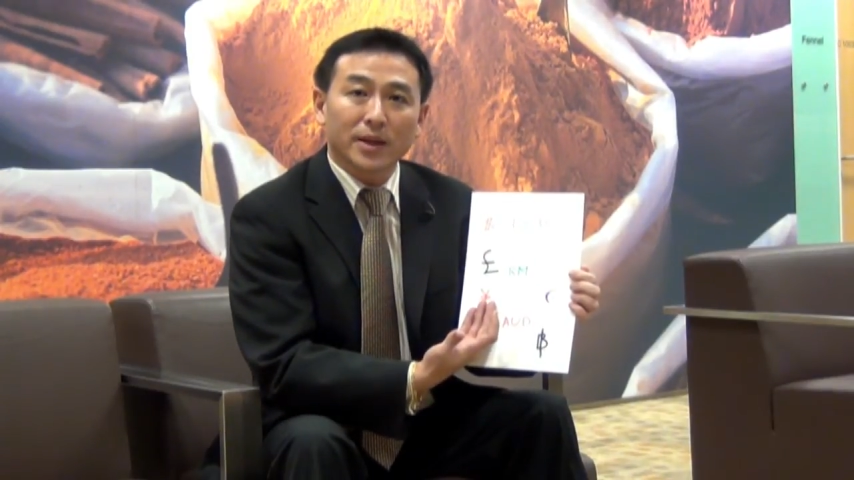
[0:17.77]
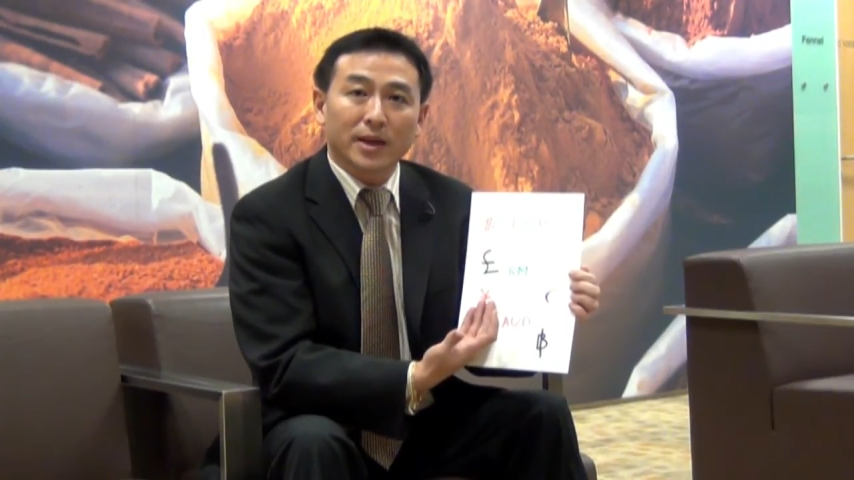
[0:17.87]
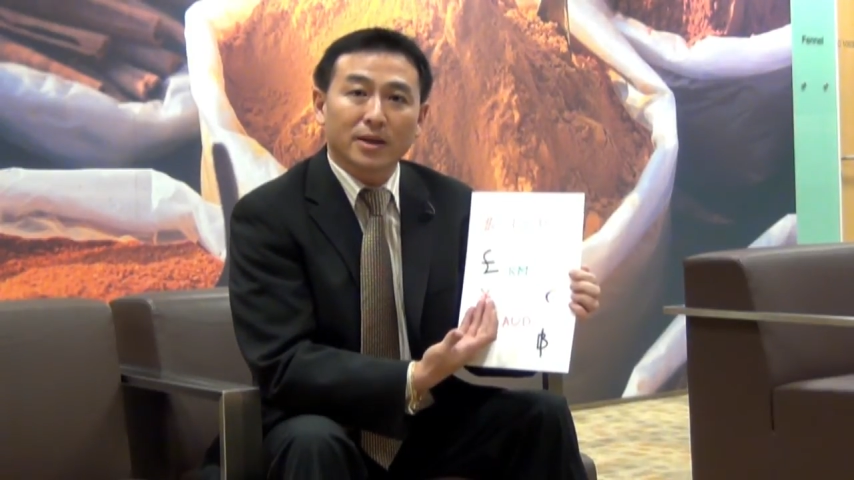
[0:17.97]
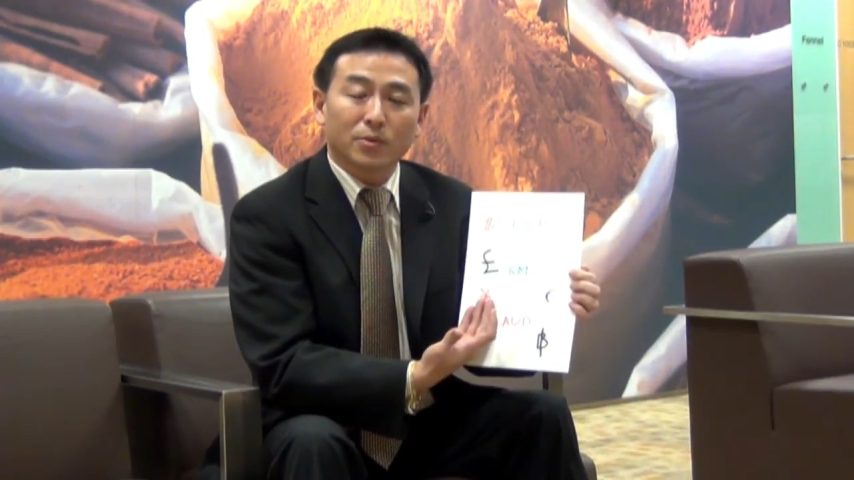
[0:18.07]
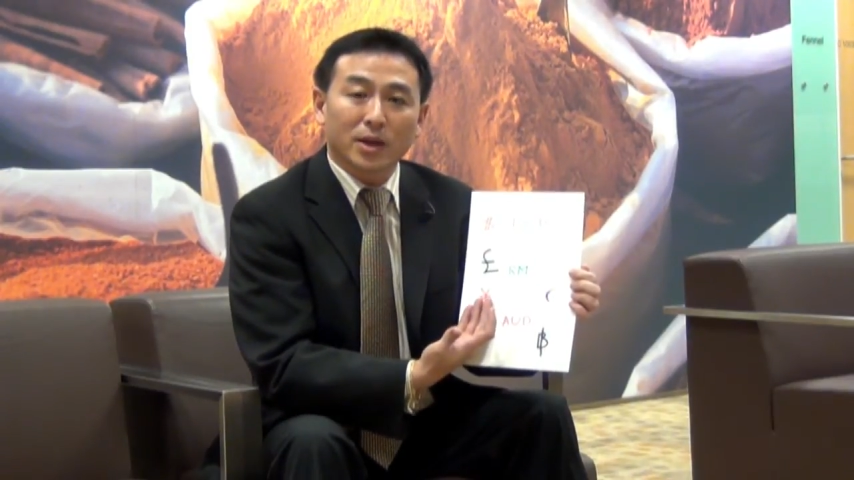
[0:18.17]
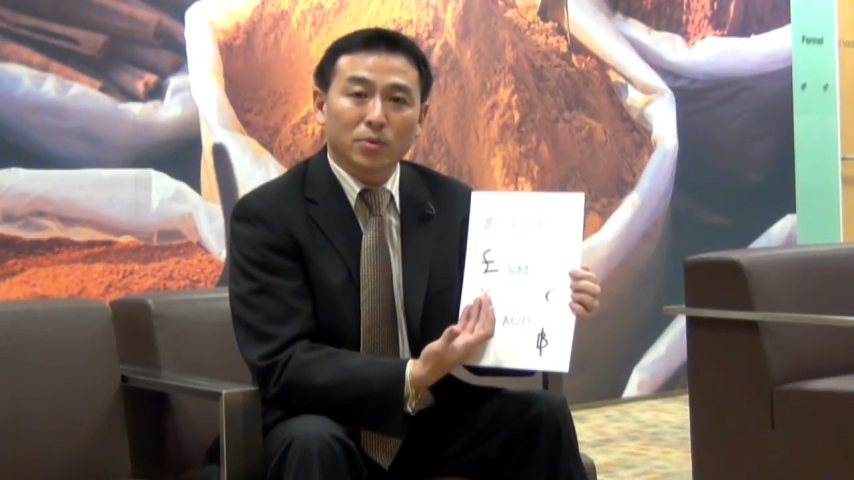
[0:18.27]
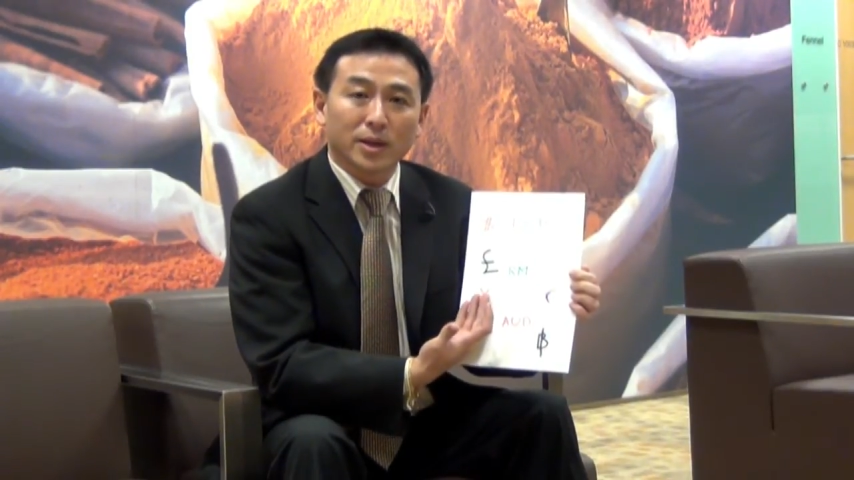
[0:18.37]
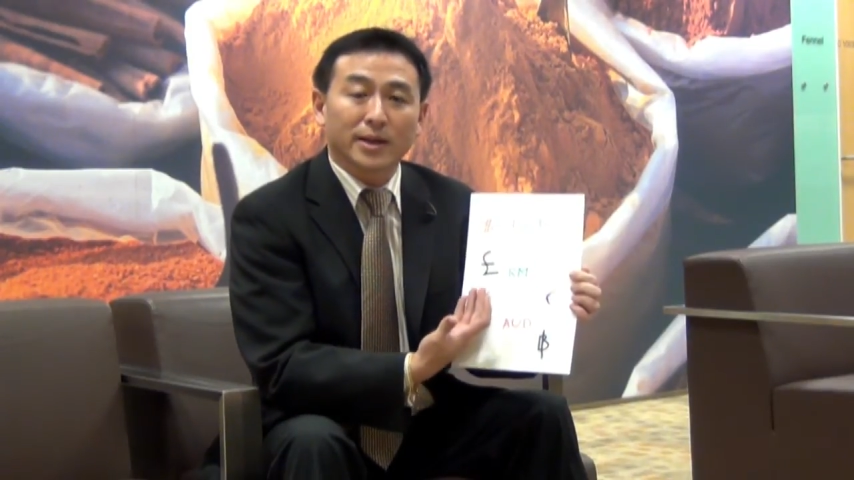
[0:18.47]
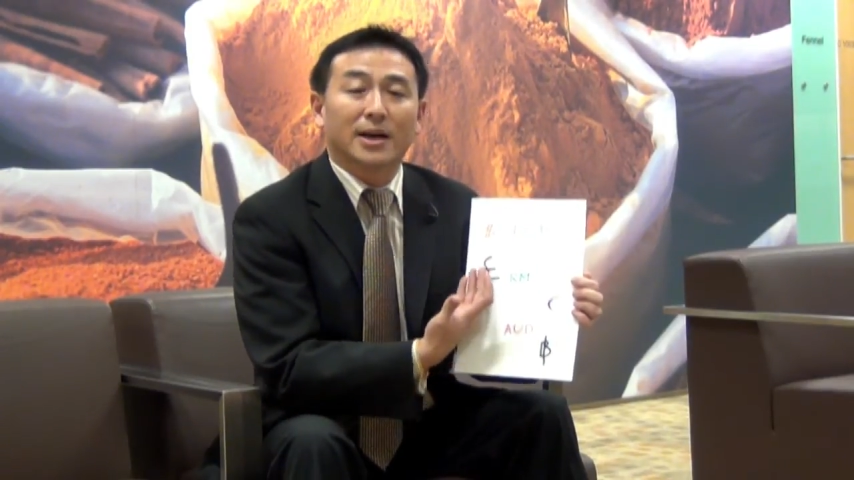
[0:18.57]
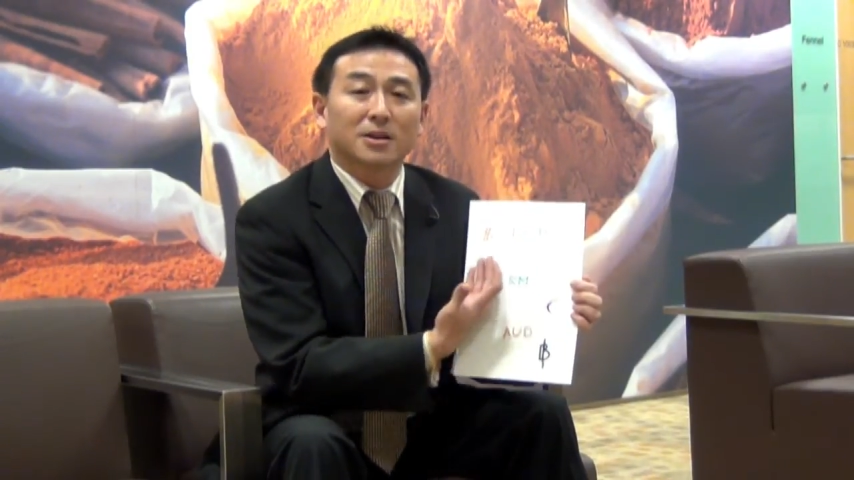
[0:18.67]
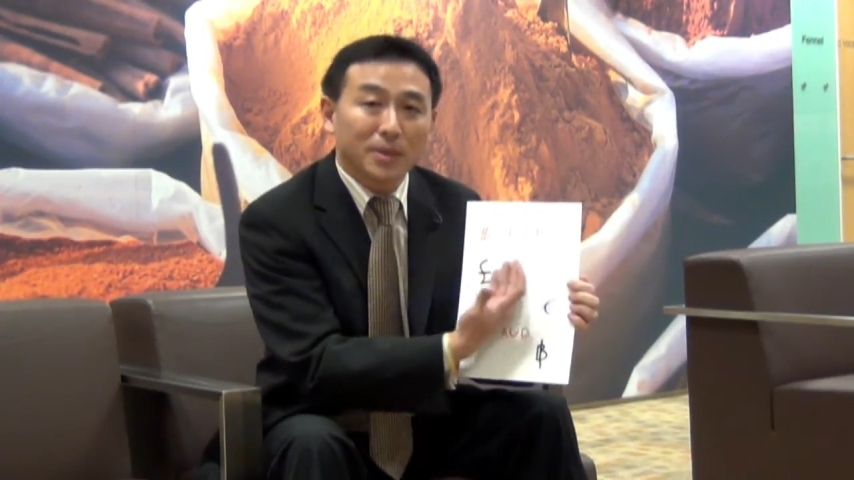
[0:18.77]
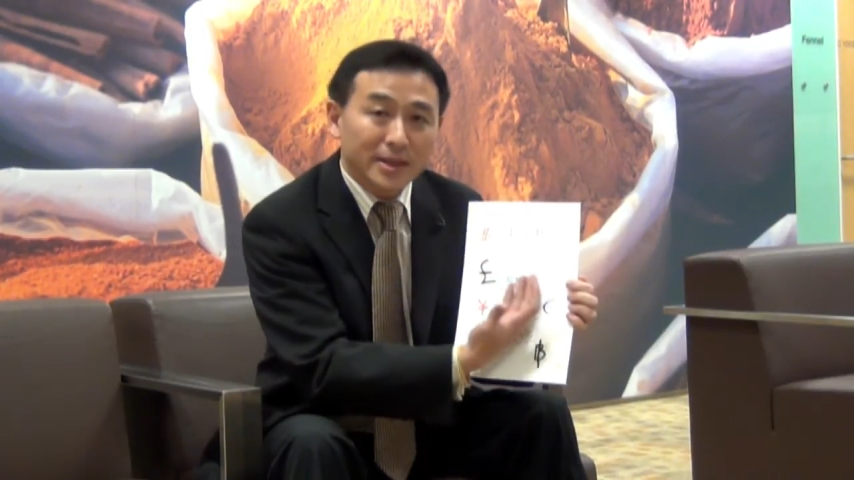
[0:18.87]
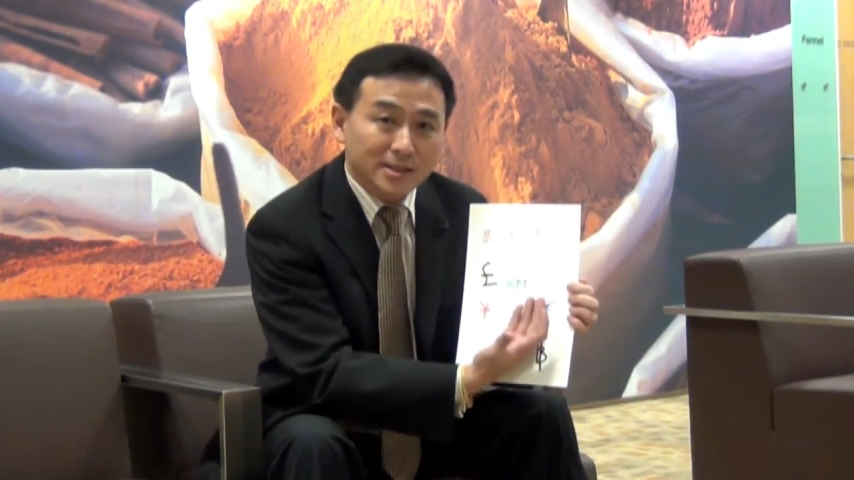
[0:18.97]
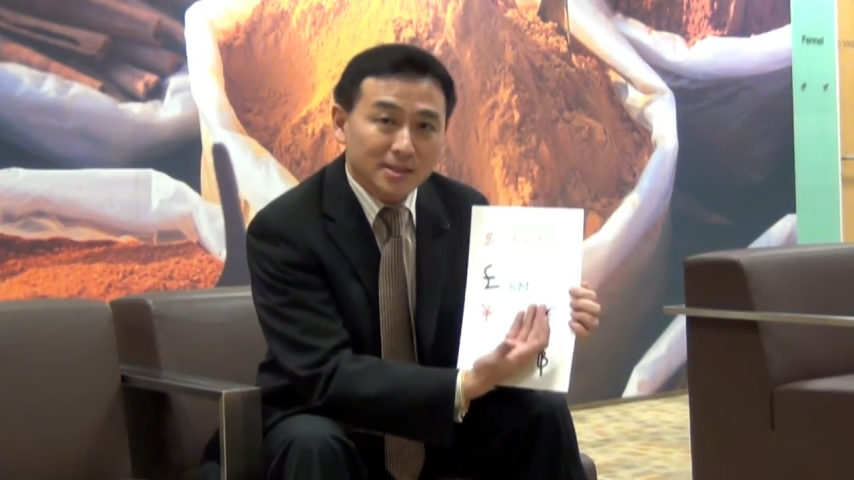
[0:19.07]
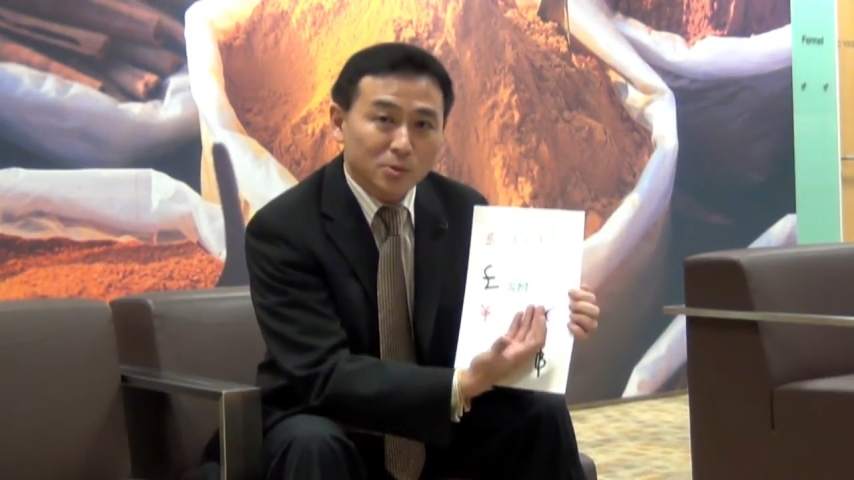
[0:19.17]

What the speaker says: and when I work at other places